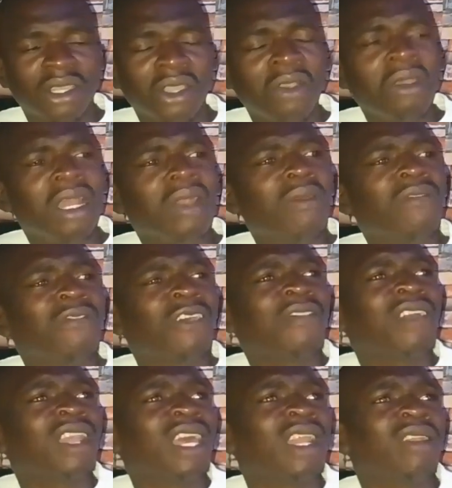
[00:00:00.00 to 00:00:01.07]
go and look for
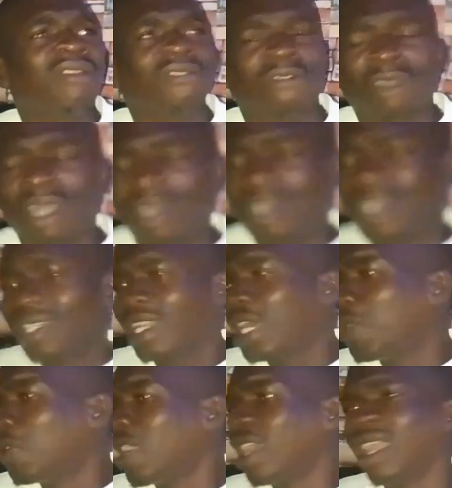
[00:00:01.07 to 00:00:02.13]
other line of work.
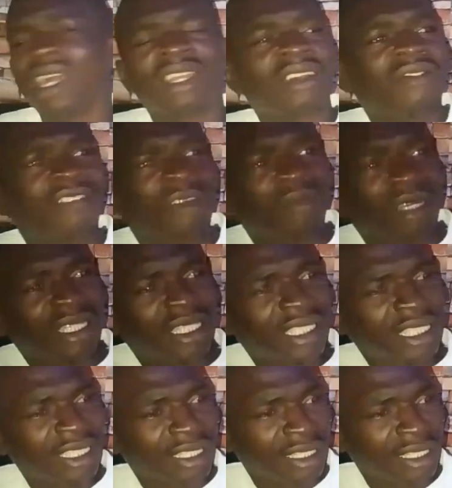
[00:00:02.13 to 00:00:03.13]
Try working at a pharmacy.